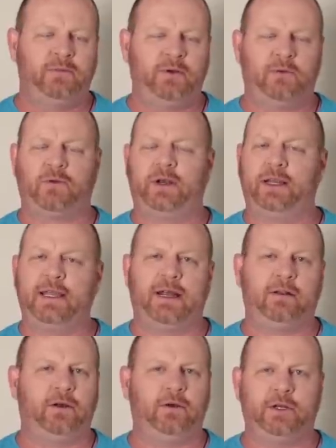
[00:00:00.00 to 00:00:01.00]
Feel free to
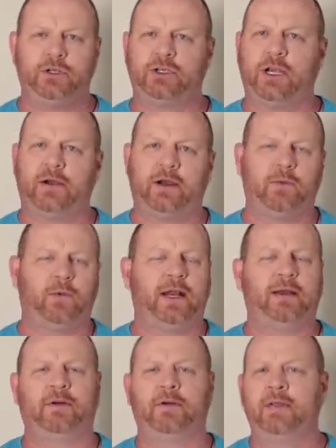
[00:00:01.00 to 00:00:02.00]
download it, share it,
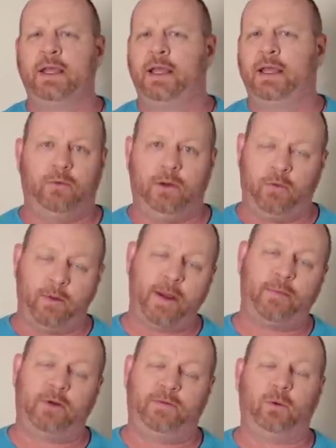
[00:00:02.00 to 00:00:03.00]
whatever. And
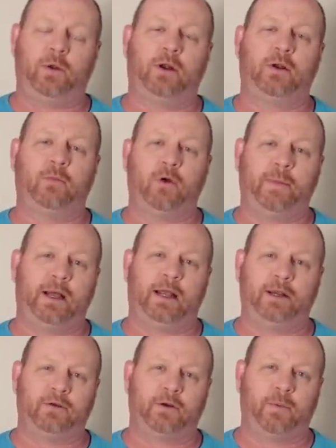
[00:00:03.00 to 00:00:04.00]
remember, if you want to learn more about
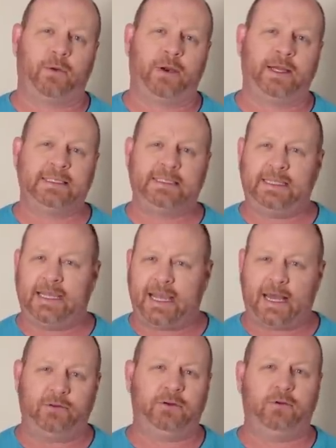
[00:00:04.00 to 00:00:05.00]
electric brewing, see
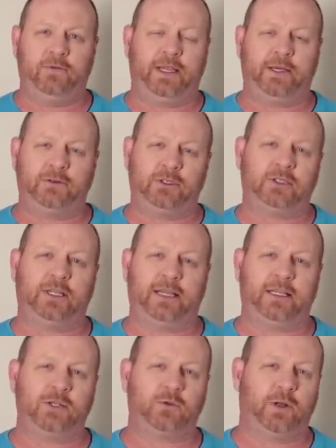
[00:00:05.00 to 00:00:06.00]
how-to videos just
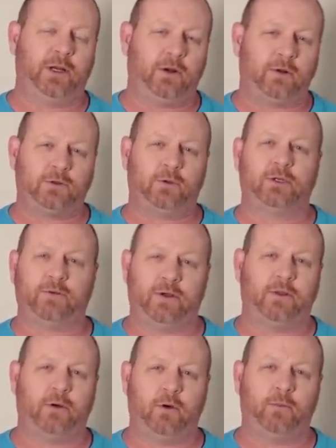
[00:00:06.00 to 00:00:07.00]
like this one and all sorts of
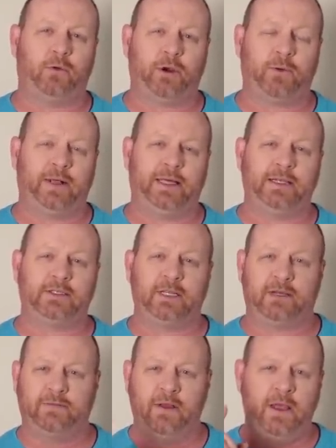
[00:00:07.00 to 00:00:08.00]
other home brewing related
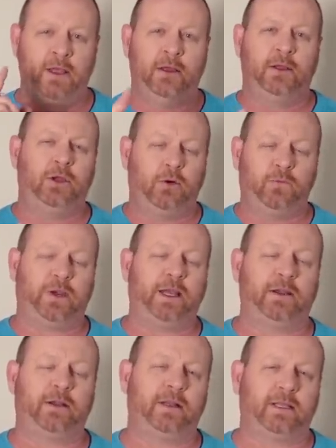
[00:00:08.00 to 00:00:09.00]
stuff, don't
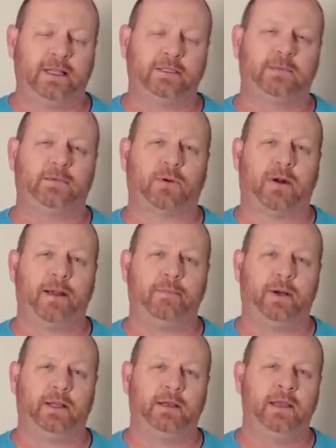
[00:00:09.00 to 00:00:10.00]
forget to click that
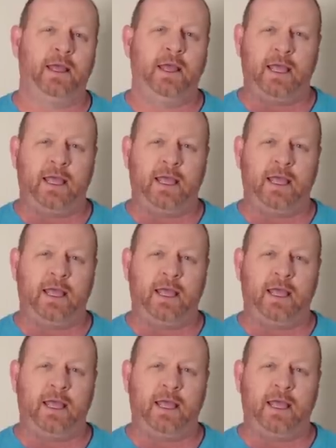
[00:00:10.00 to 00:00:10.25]
subscribe button.